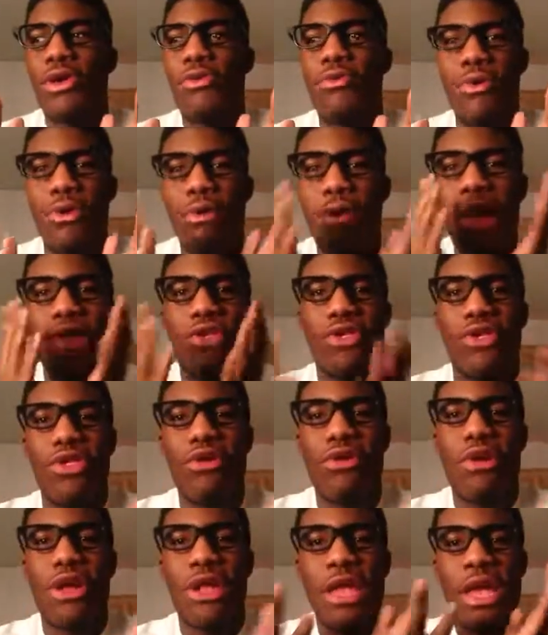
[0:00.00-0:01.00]
when y'all actually
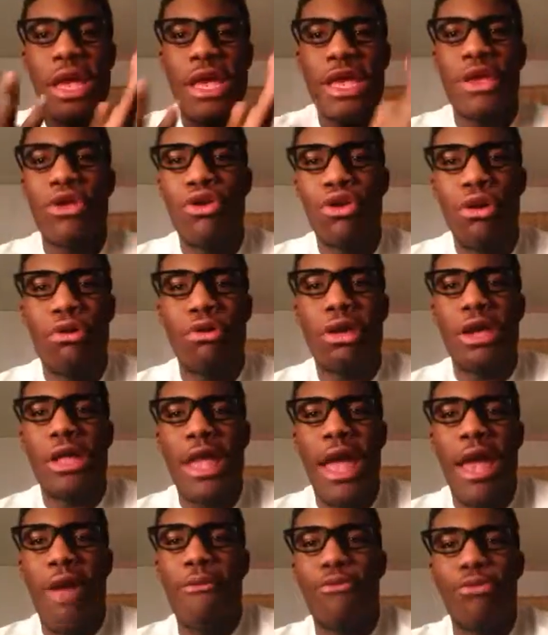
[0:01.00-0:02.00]
started dating, y'all
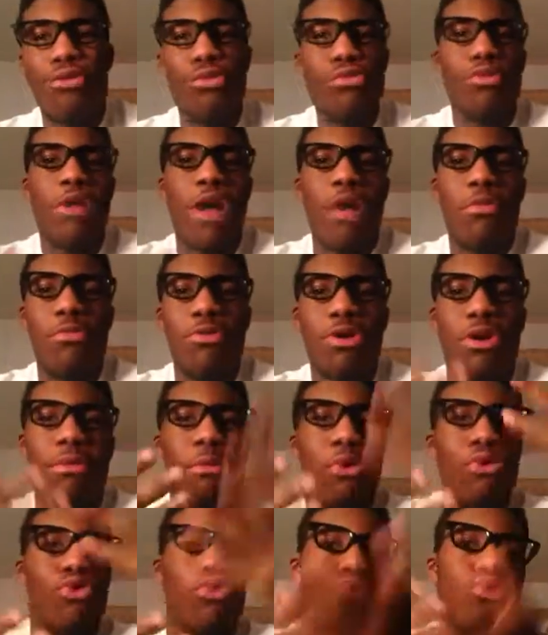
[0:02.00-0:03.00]
didn't have no type of
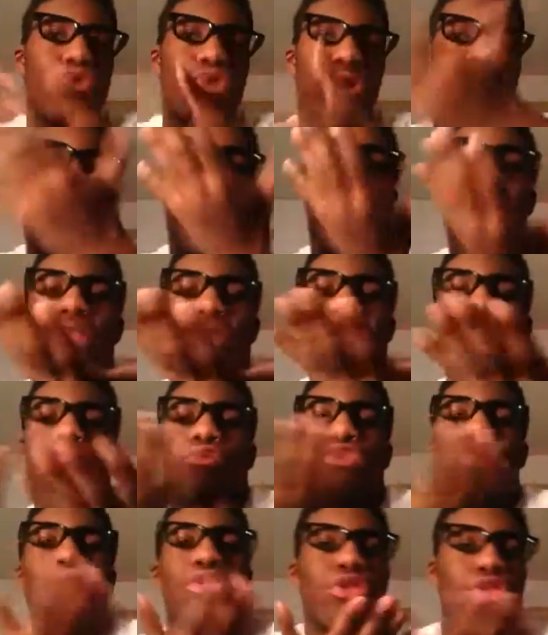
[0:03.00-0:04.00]
emotional connection. It
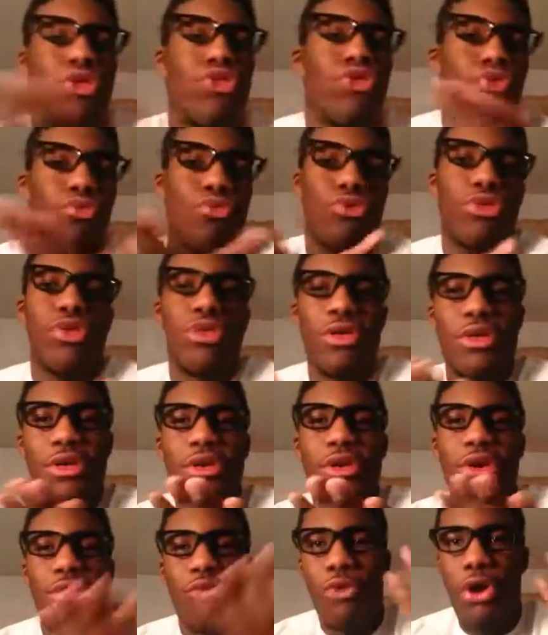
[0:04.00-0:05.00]
was just, you was
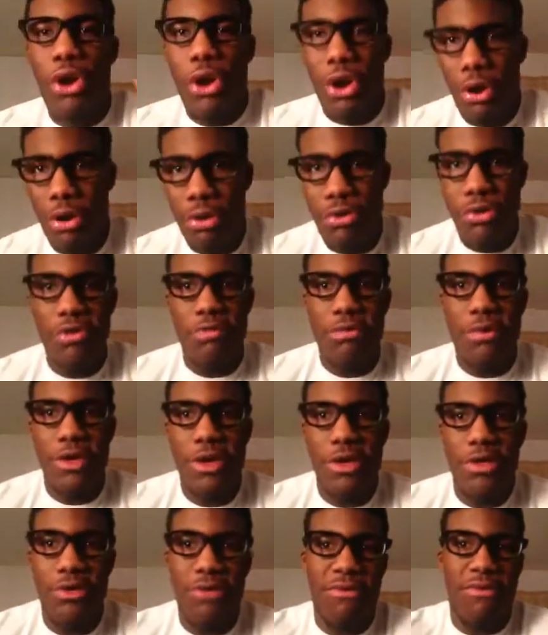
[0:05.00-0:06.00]
with her just
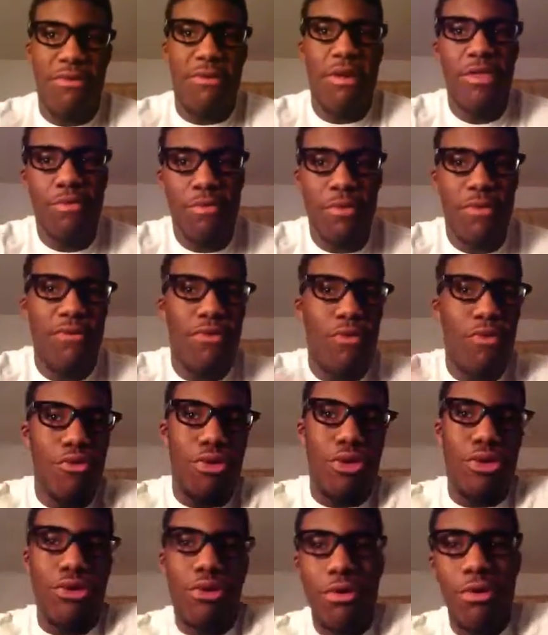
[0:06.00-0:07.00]
because her friends was
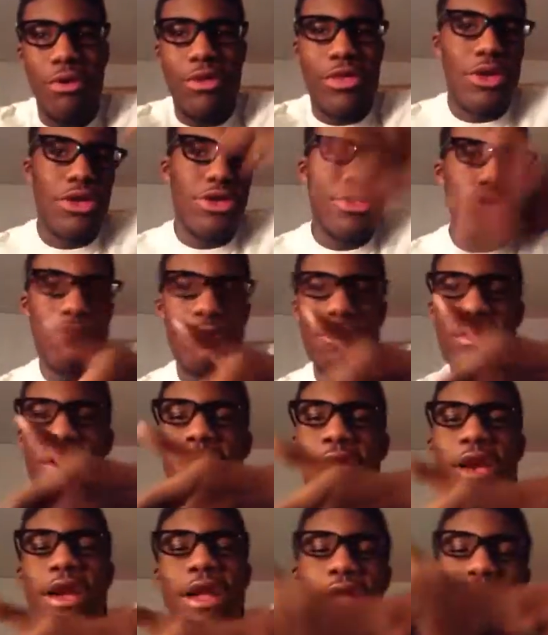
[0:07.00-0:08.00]
forcing her onto you.
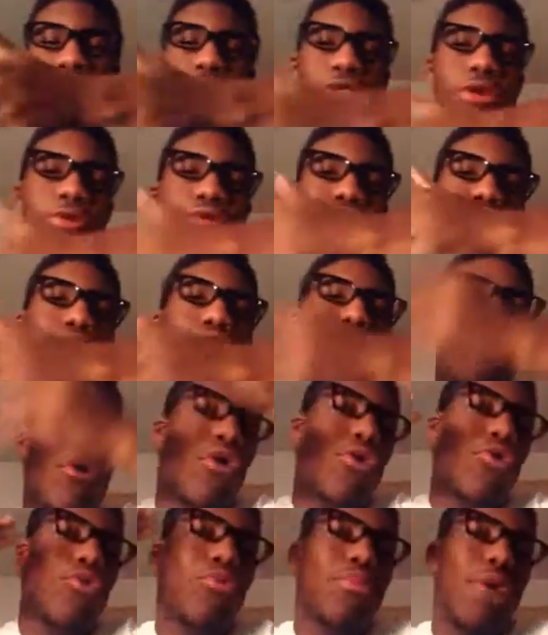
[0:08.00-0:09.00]
And it just turns to a
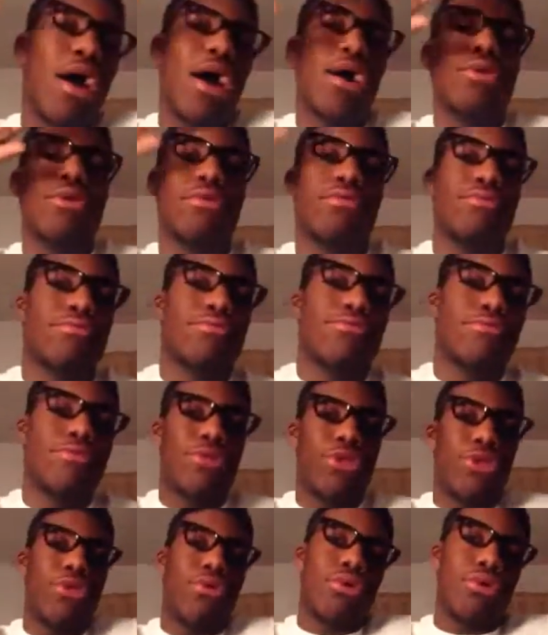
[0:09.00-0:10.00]
whole pile of
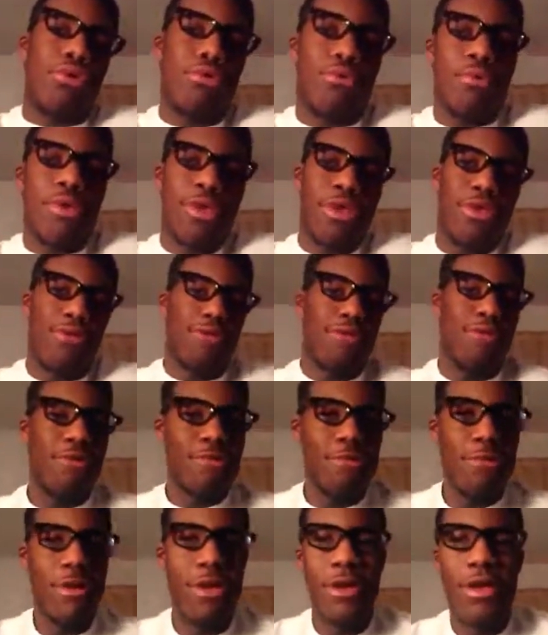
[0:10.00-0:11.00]
doo-doo. You feel
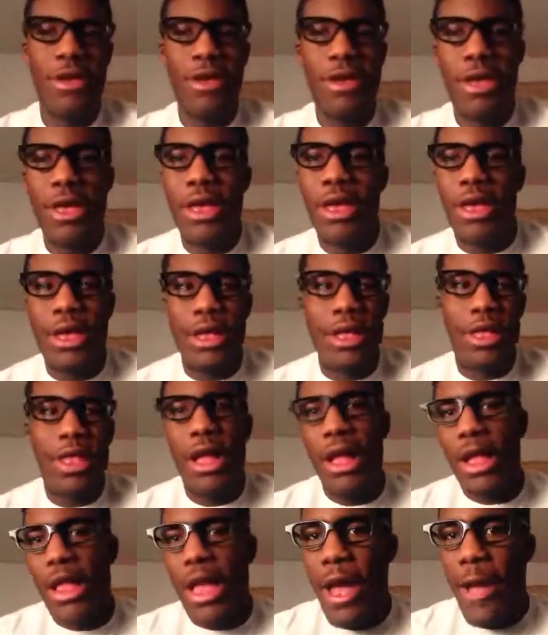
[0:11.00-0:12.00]
me?
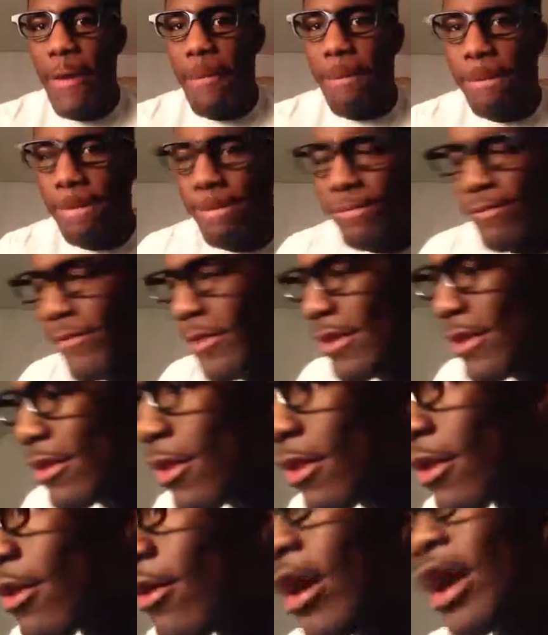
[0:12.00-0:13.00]
Like that.
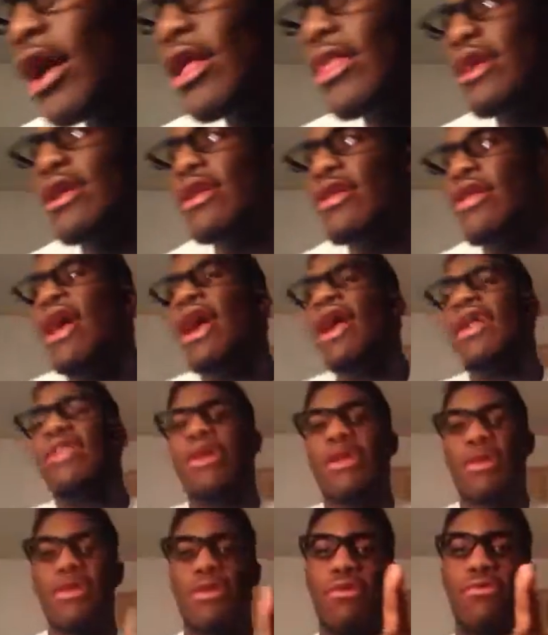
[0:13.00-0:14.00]
I gotta think of this. I gotta
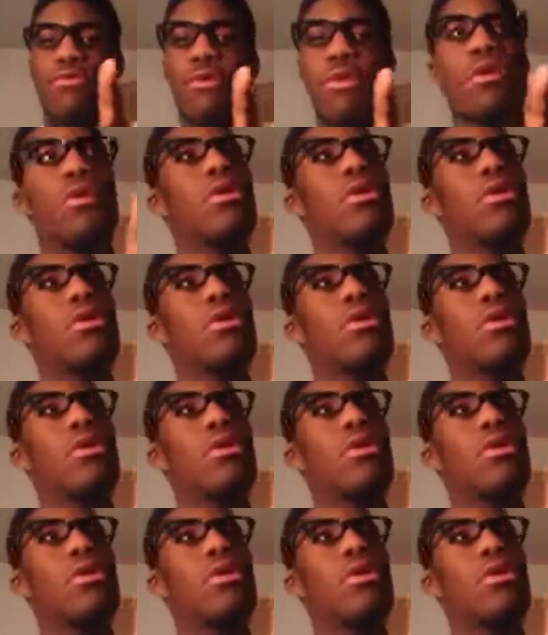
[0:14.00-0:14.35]
think of something.